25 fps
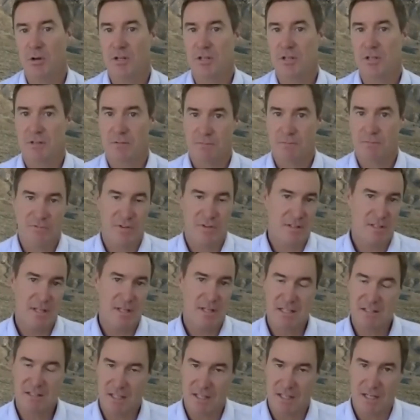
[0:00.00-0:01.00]
us
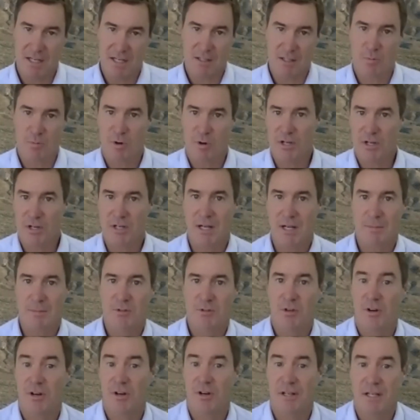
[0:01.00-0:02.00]
fantastic exploration
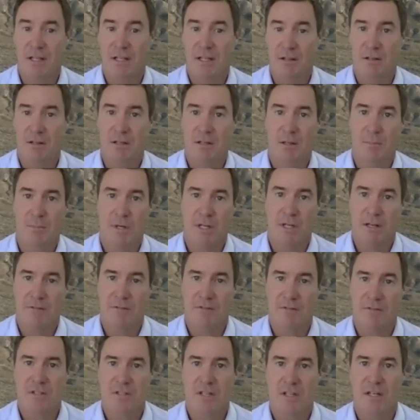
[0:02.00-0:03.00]
upside in the
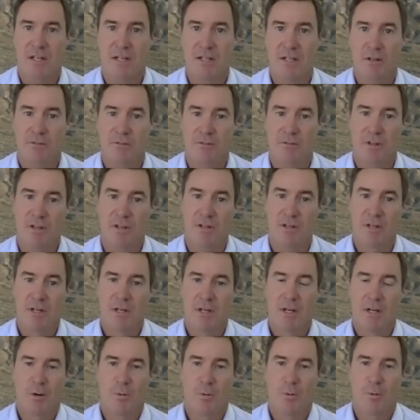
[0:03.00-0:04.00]
immediate vicinity of the
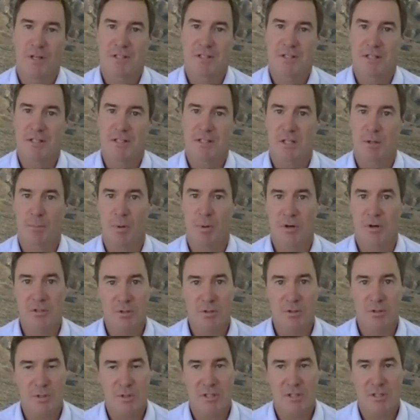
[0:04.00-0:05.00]
West Desert
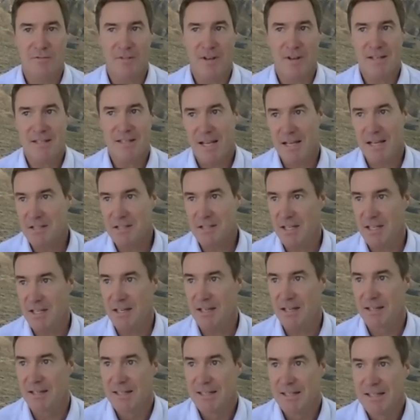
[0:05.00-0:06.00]
deposit, which is
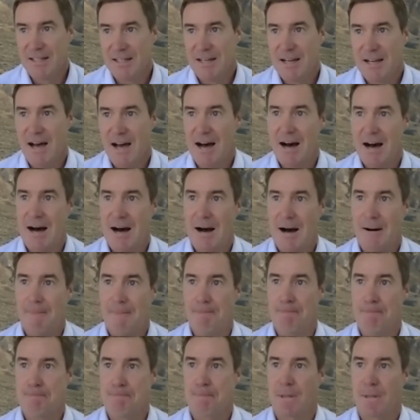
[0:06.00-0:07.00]
fantastic.
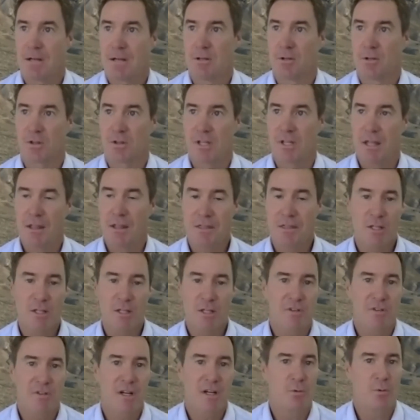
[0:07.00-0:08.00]
Look, the other things
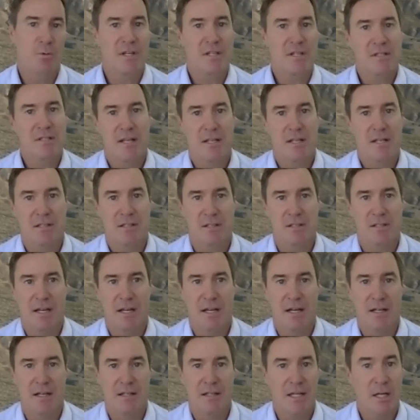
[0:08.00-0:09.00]
we've done at West Desert,
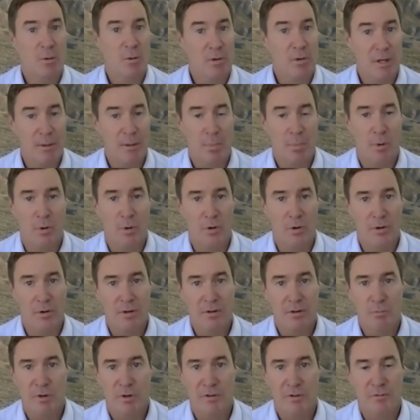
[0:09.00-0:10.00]
equally
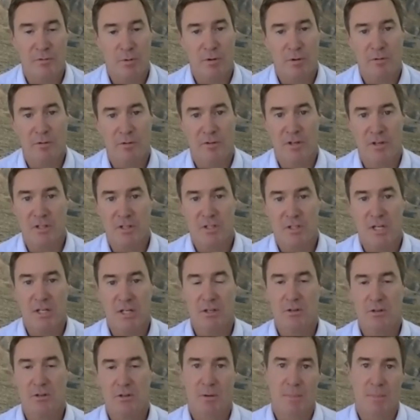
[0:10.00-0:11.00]
important, we've
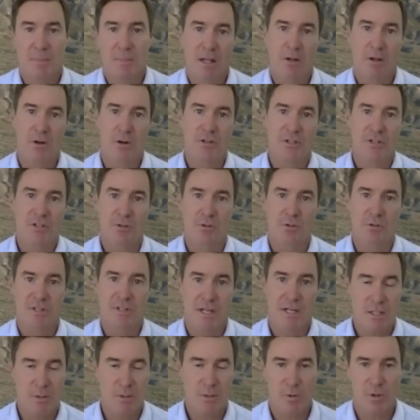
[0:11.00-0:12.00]
continued the metallurgical
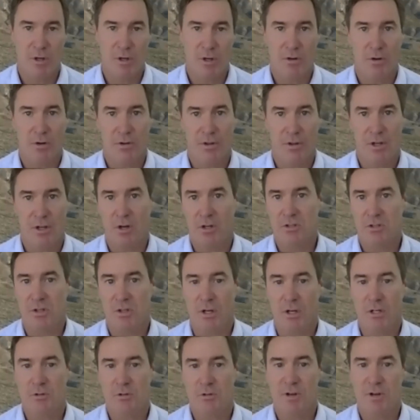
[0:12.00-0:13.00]
test work on the
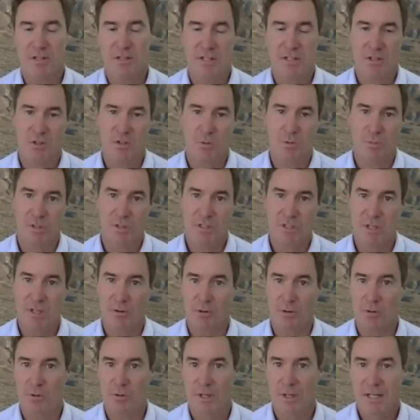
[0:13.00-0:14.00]
oxide and transitional
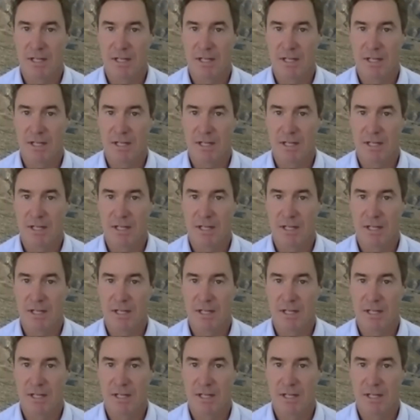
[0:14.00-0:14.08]
material